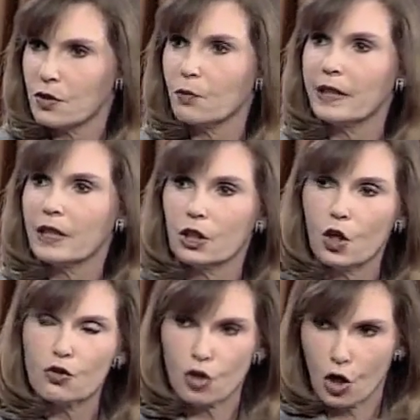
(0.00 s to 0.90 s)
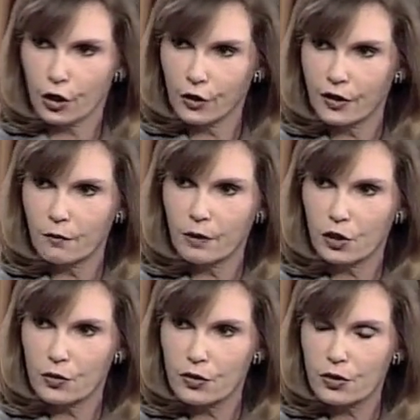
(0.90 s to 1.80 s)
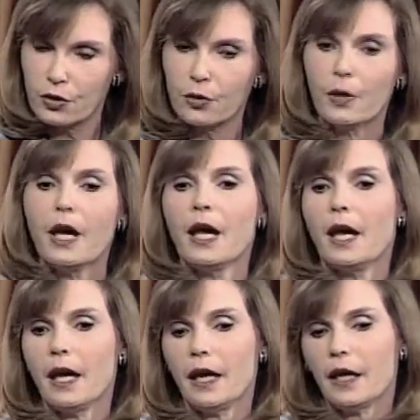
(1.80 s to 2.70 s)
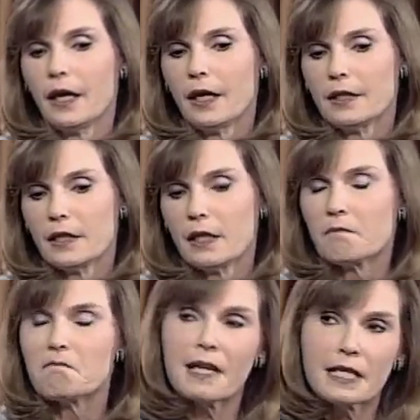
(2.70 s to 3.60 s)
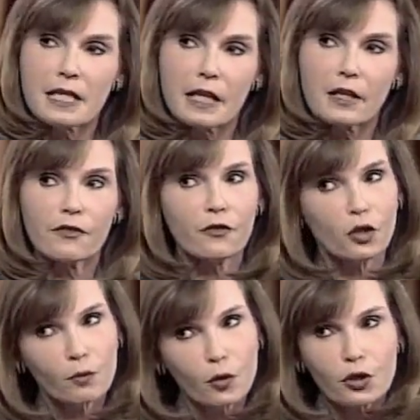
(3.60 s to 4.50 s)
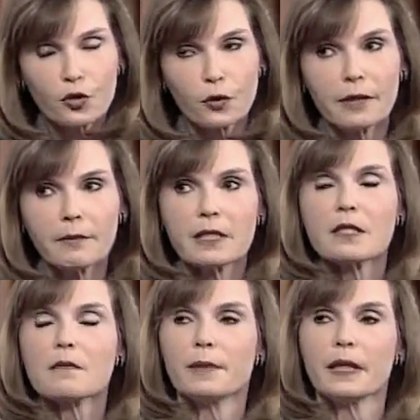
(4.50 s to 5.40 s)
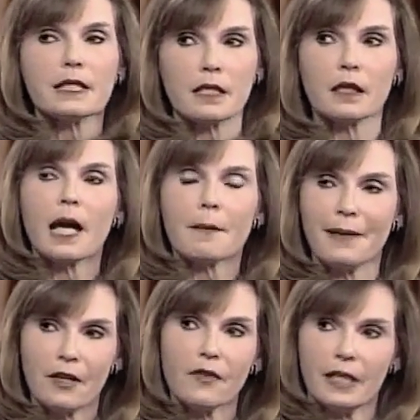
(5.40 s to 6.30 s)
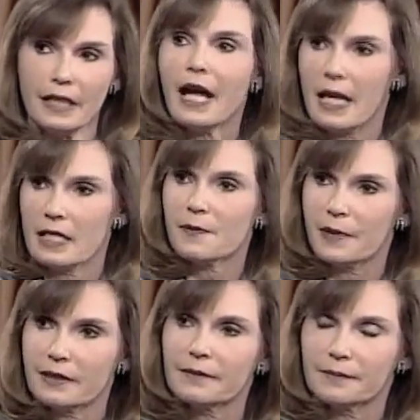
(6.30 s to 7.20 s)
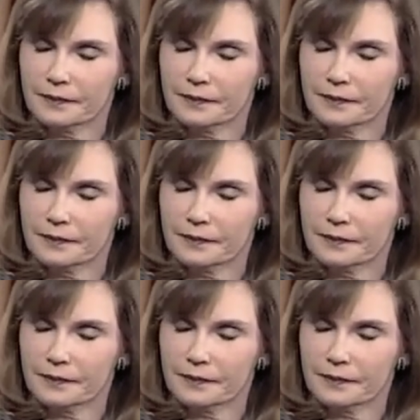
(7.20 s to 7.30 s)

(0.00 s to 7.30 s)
So we can go darker than we used to, and it may take a few more treatments, but it's a lot better than it has been.